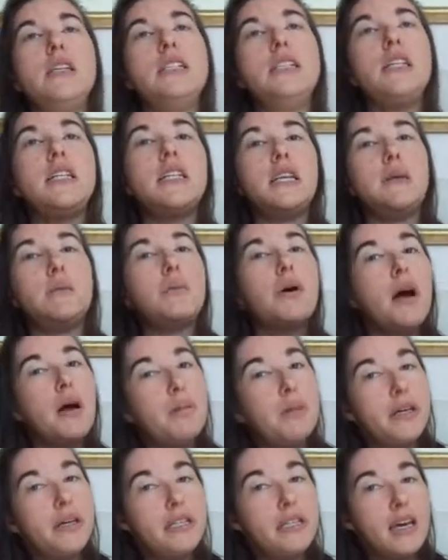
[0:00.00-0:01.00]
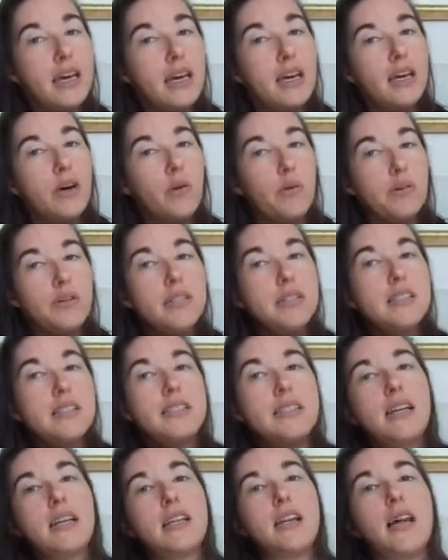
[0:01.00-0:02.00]
knit in public day on
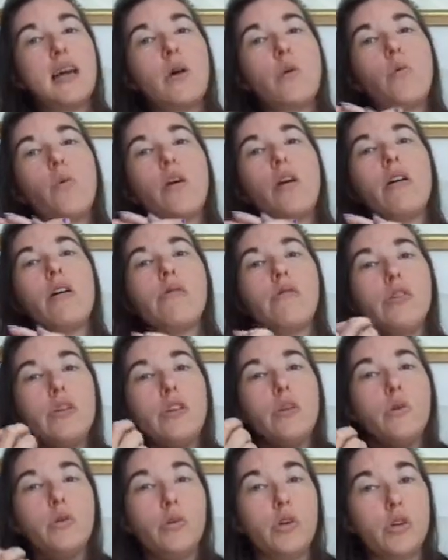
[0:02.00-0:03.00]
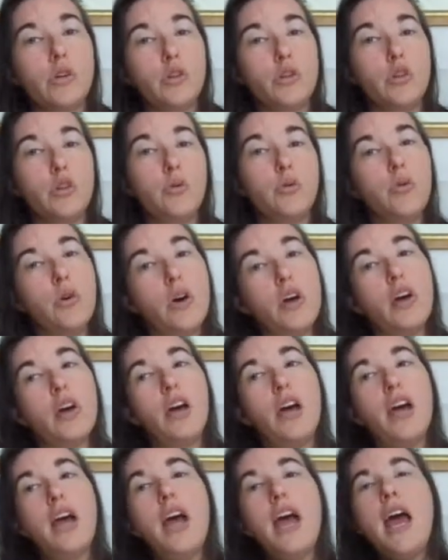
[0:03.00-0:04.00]
Saturday, wherever in the world you
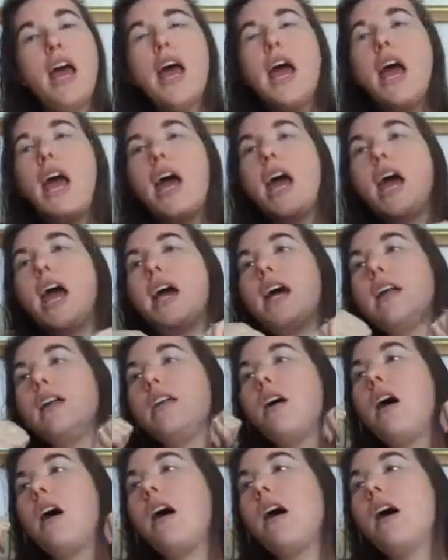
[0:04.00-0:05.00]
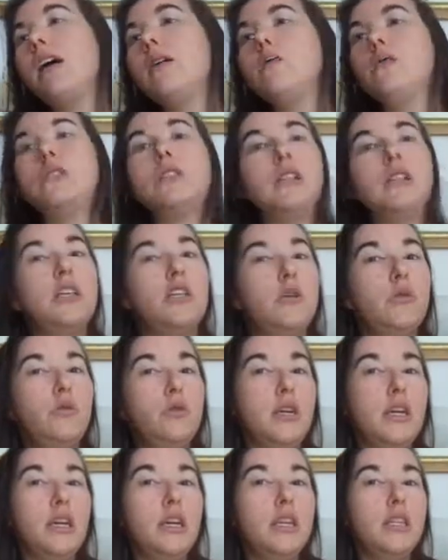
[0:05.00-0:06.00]
were. And I will see
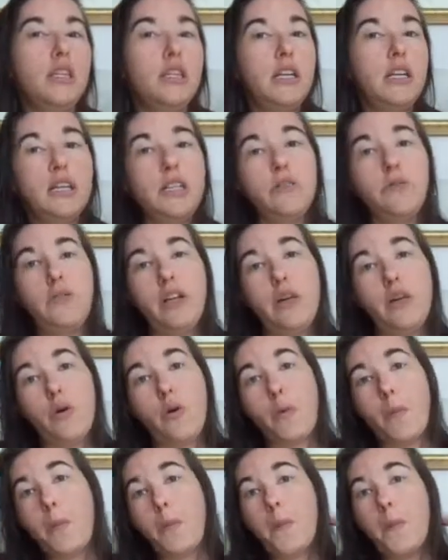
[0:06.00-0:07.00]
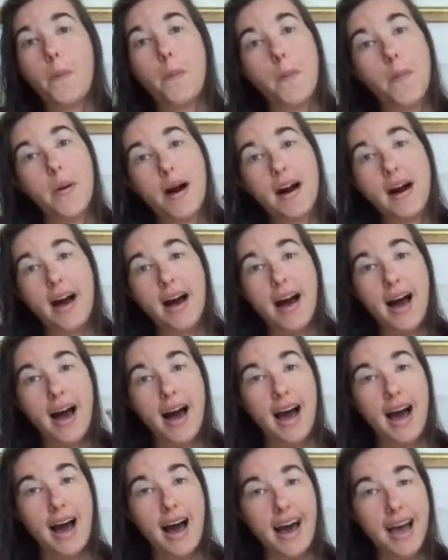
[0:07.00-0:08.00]
you in the next video.
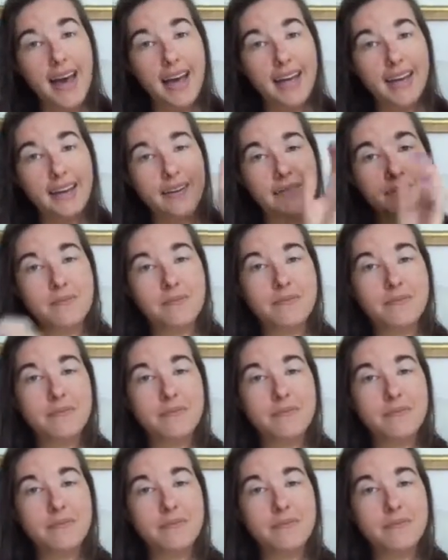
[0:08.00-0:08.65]
Bye.